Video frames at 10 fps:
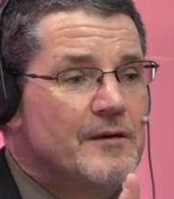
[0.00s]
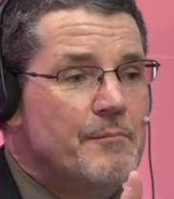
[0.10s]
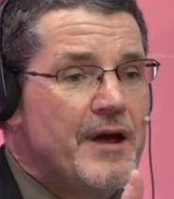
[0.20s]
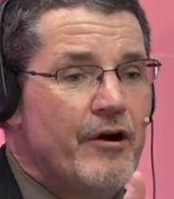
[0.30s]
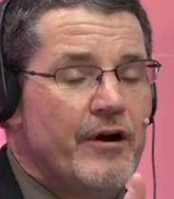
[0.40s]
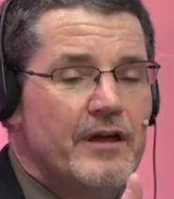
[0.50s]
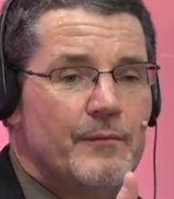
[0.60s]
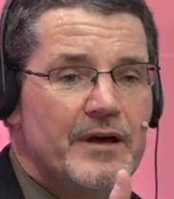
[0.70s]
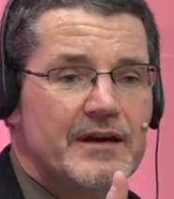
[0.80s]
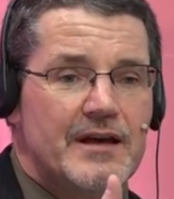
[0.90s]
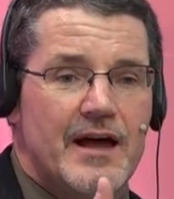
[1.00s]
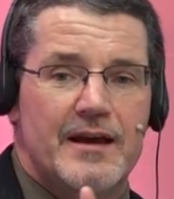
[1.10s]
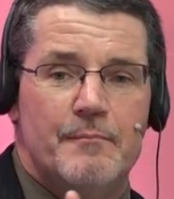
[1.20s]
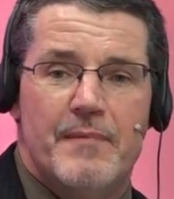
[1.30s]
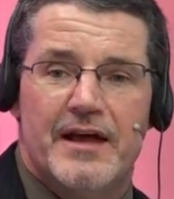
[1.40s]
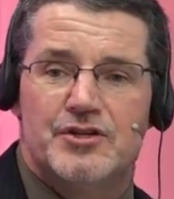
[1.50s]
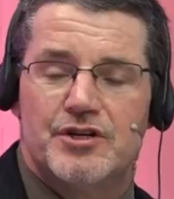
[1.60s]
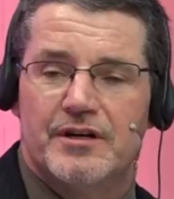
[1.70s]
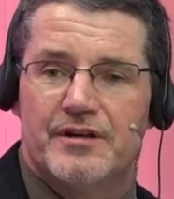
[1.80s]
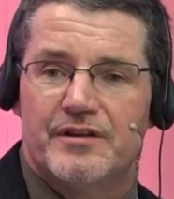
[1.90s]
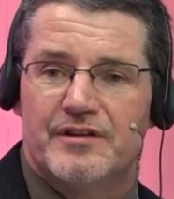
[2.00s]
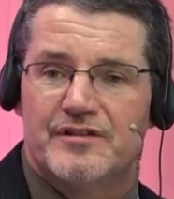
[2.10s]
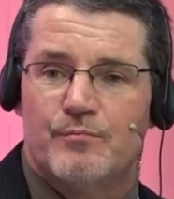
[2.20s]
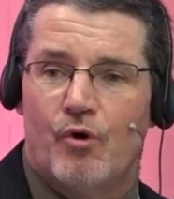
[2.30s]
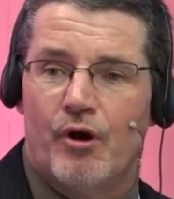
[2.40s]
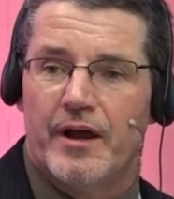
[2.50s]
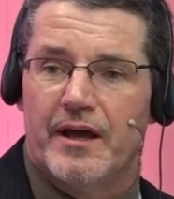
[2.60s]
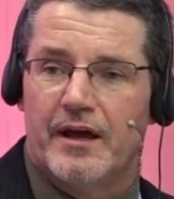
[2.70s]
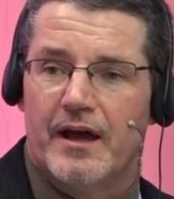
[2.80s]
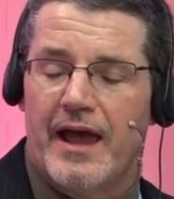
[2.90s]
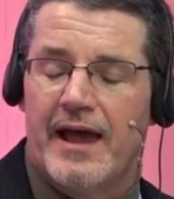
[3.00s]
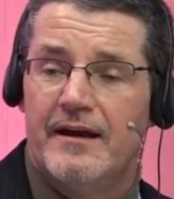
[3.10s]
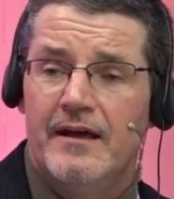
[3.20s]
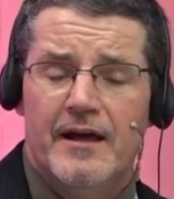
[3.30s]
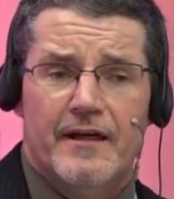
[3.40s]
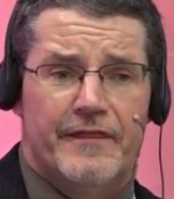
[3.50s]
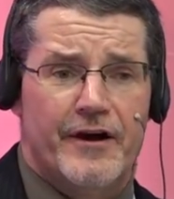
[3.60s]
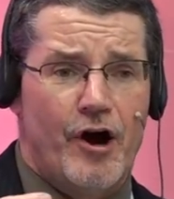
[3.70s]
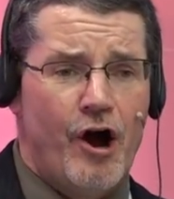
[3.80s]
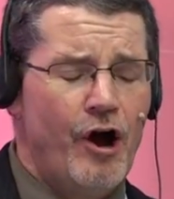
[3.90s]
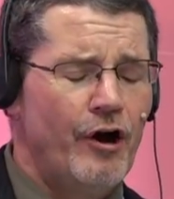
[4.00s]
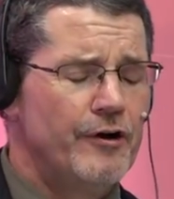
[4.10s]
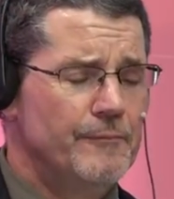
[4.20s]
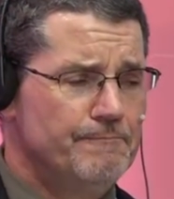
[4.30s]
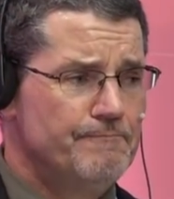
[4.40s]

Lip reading: Miriam had kind of mentioned this morning, and there are